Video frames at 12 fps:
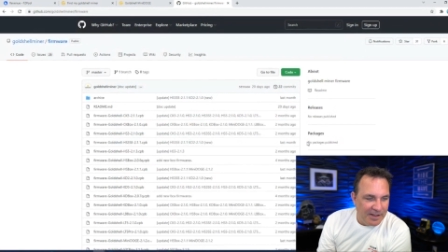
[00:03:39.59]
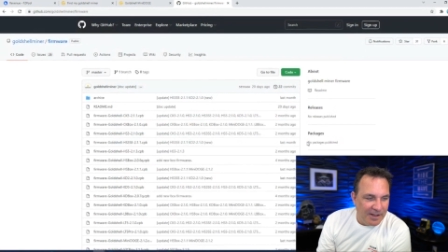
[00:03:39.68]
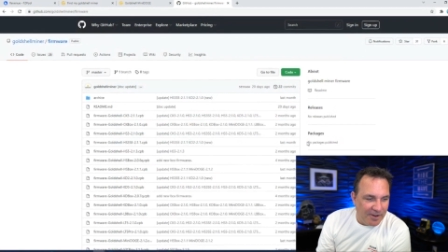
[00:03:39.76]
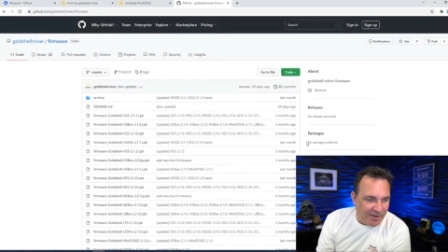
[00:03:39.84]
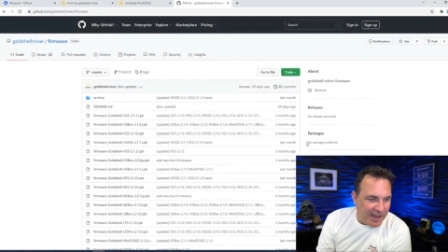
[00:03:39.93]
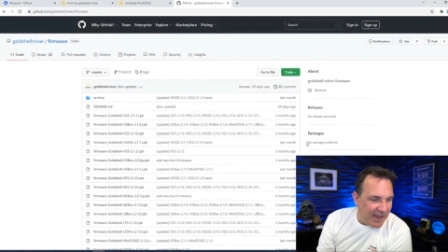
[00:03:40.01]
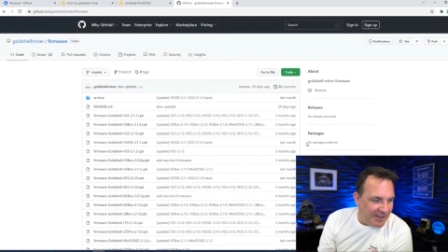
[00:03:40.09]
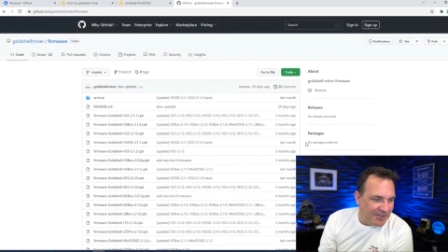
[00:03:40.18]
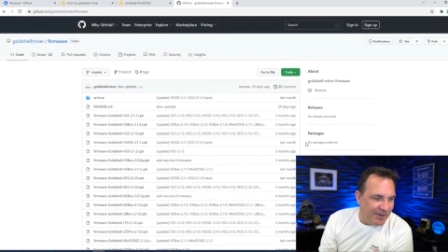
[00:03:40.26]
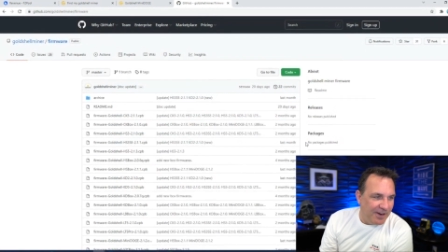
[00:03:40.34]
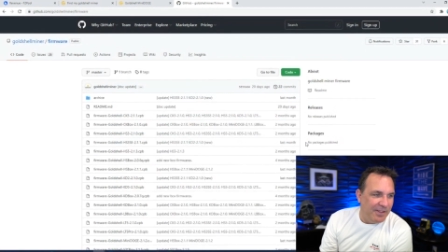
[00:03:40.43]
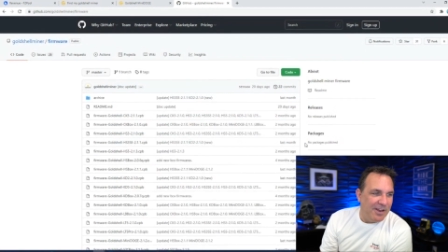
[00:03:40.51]
Okay,
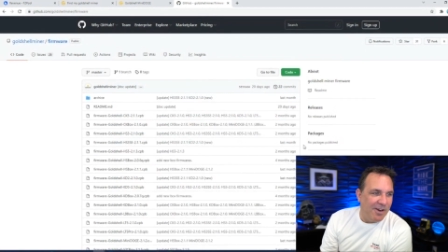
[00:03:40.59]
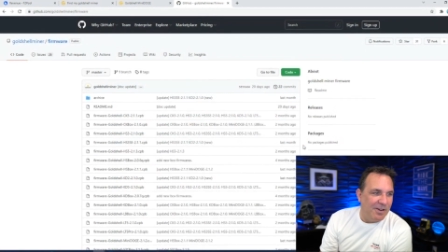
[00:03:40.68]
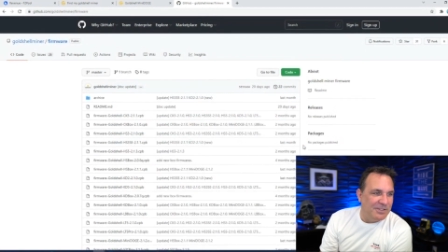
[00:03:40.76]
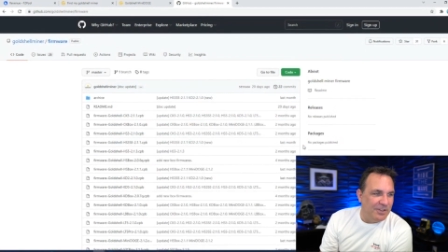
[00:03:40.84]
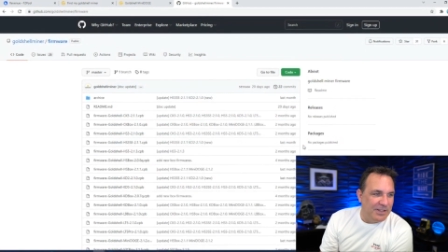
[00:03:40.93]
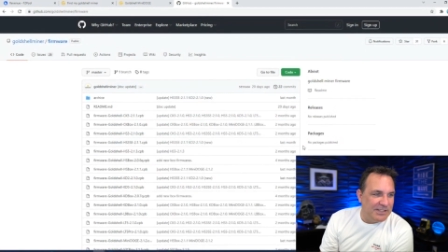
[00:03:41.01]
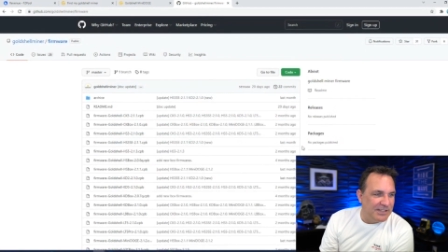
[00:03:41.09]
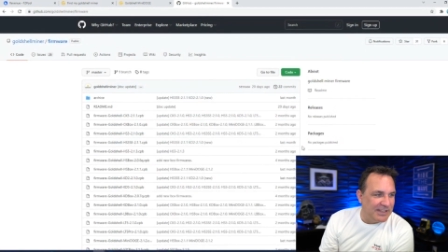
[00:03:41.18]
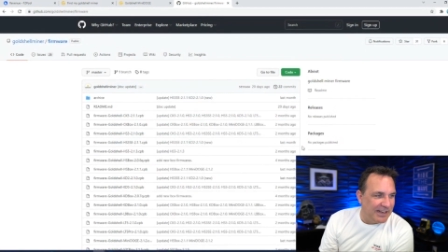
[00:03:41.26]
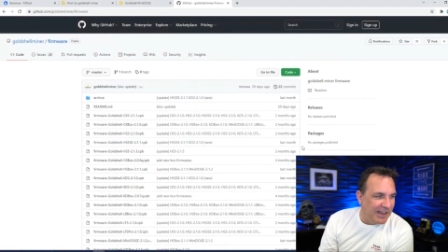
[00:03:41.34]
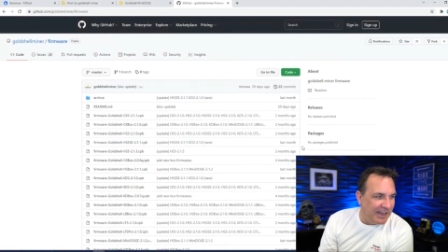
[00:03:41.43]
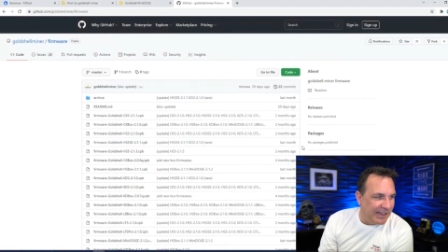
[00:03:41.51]
so here they are. So this is
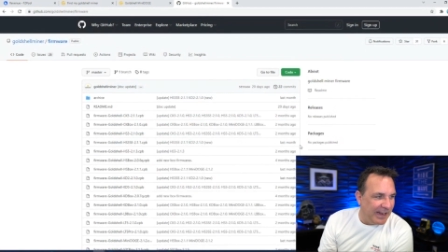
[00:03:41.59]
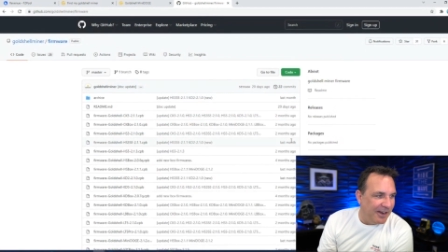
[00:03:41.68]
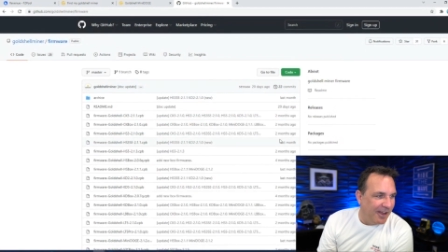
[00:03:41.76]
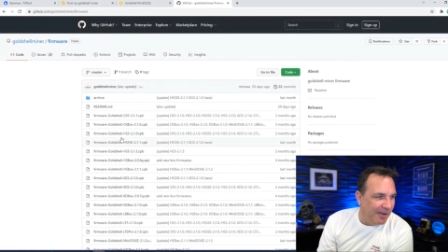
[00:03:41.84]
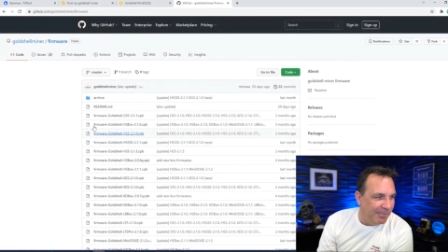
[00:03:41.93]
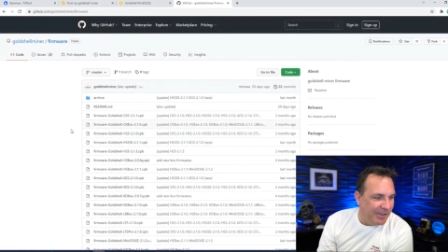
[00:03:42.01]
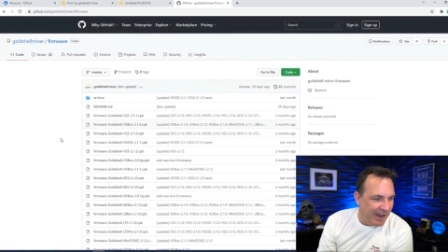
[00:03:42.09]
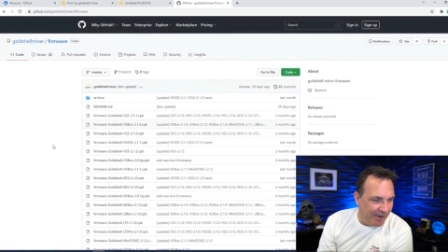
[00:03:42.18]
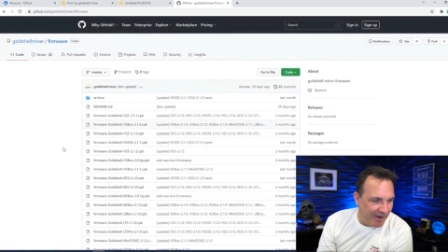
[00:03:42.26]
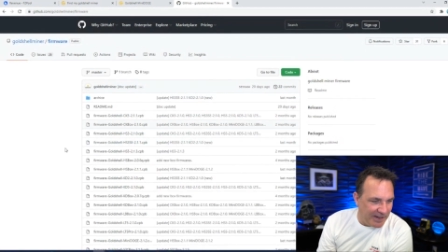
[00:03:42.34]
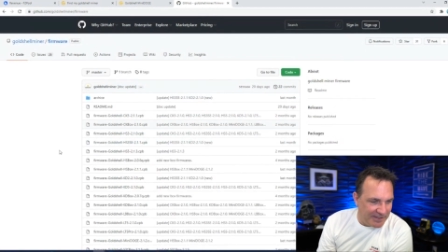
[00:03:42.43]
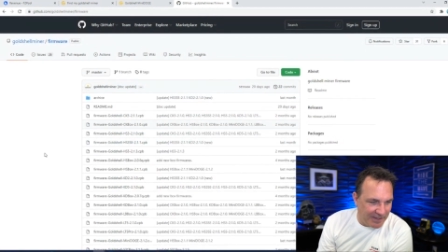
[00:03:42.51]
like a GitHub thing,
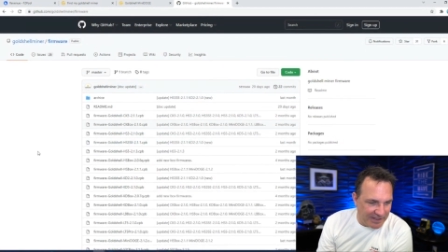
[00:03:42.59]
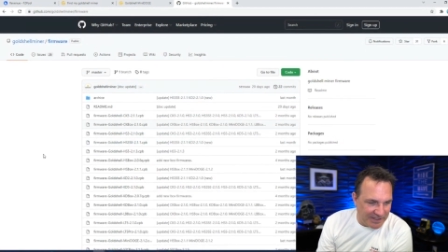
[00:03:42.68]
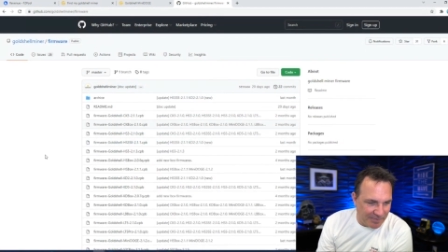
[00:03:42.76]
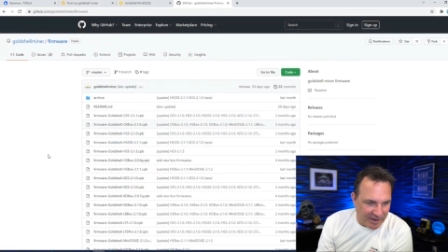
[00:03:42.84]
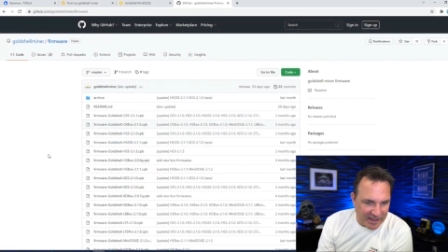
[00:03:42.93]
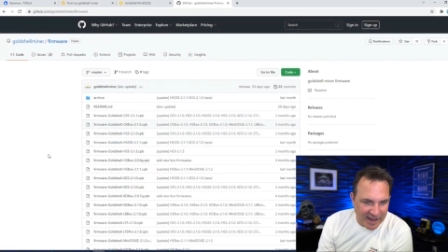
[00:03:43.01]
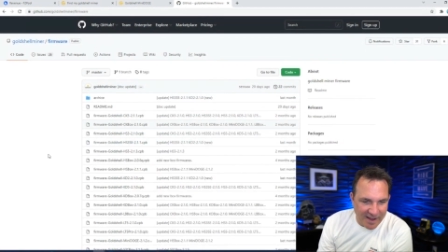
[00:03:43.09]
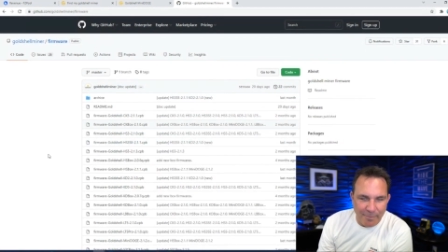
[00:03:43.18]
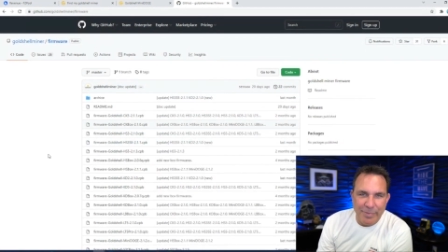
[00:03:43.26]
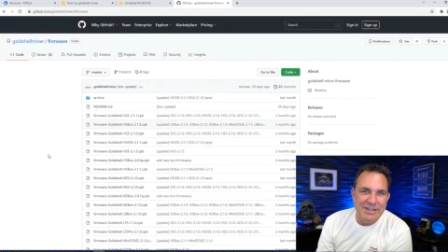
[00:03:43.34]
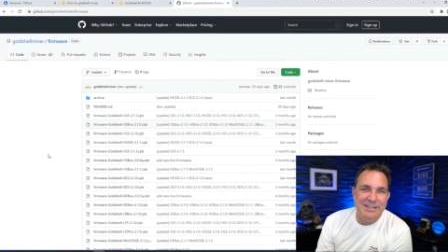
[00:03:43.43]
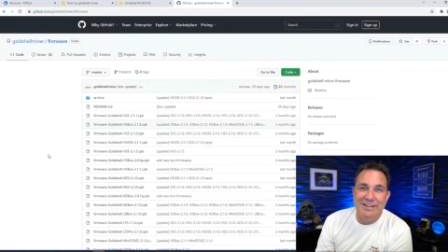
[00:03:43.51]
right? So this is where they
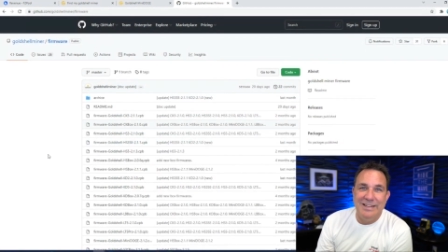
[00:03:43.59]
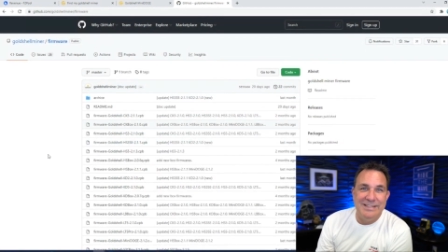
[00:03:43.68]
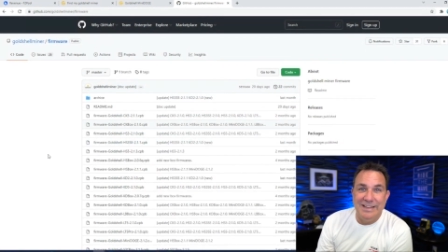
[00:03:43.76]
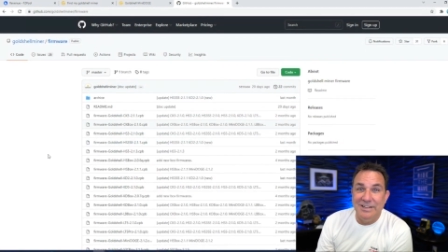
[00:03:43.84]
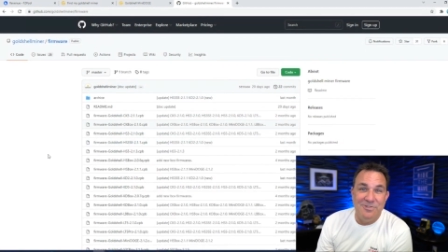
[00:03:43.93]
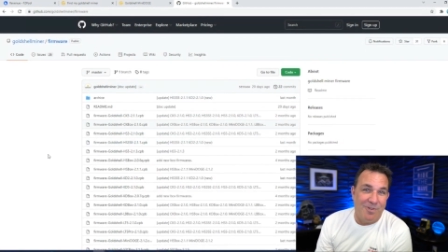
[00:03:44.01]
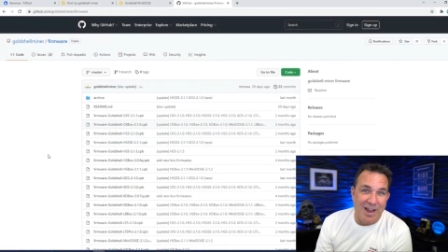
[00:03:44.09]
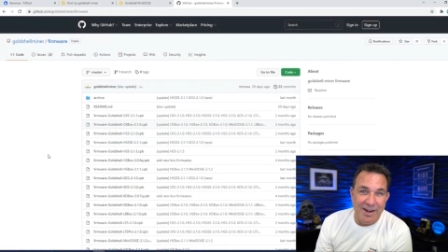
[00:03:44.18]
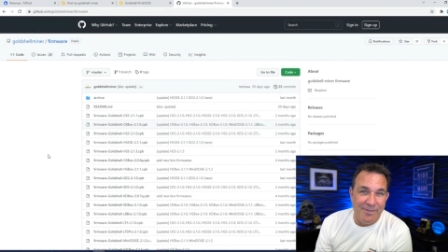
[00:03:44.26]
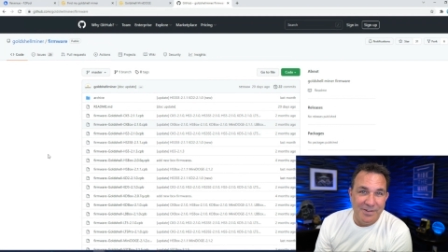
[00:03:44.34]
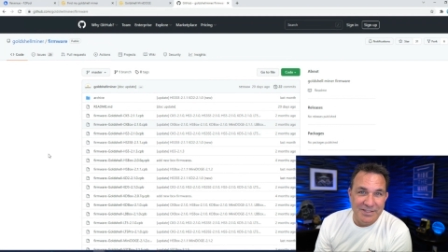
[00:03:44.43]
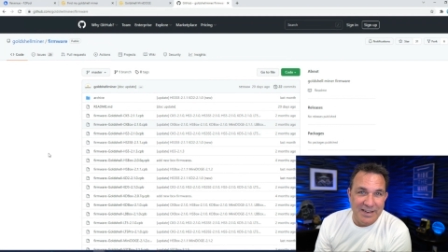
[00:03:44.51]
have basically it's like
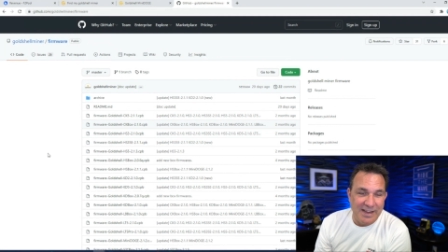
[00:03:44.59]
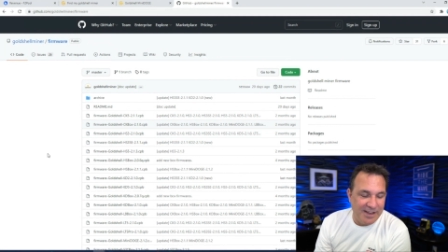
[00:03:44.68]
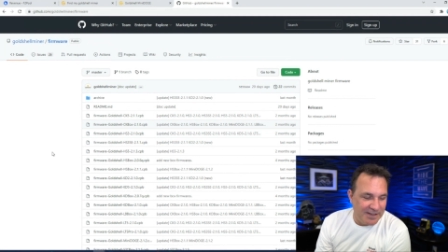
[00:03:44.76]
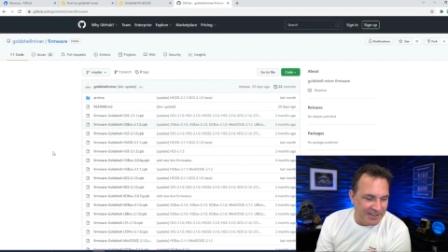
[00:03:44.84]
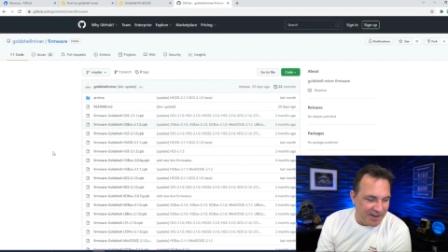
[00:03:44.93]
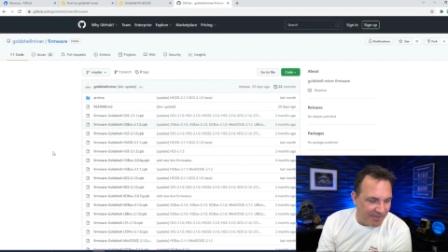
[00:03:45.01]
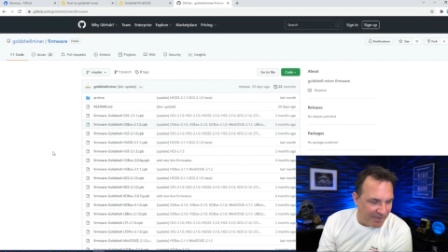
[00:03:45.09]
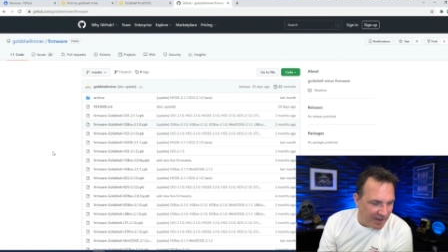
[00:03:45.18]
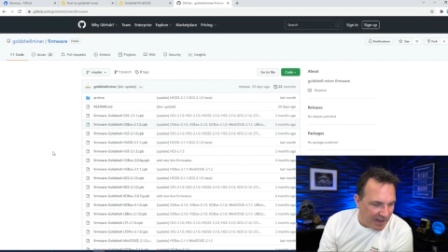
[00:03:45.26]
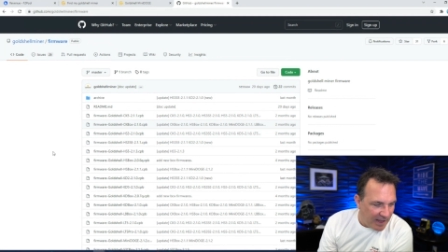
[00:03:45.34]
drivers and that kind of stuff.